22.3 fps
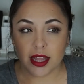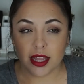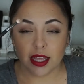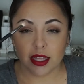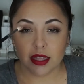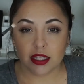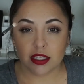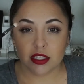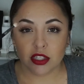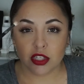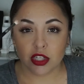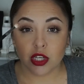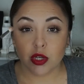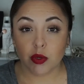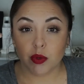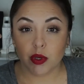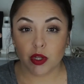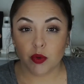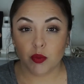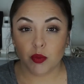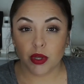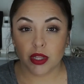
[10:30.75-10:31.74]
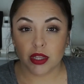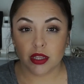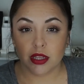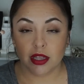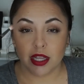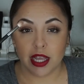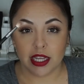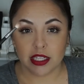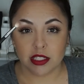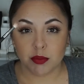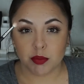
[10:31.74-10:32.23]
I like this to go in with
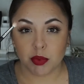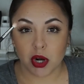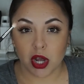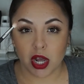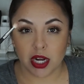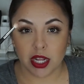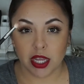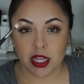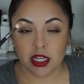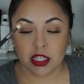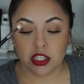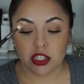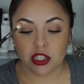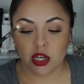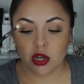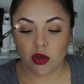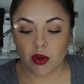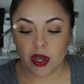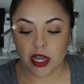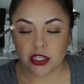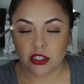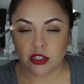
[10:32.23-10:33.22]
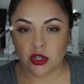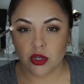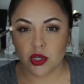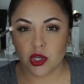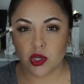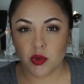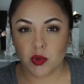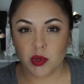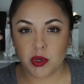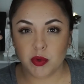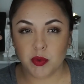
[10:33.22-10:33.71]
less product, so I
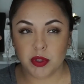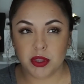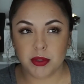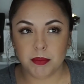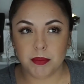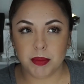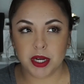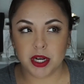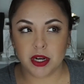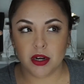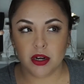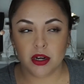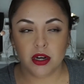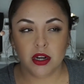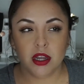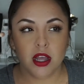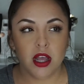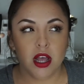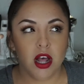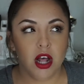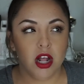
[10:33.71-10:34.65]
don't go in with a bigger,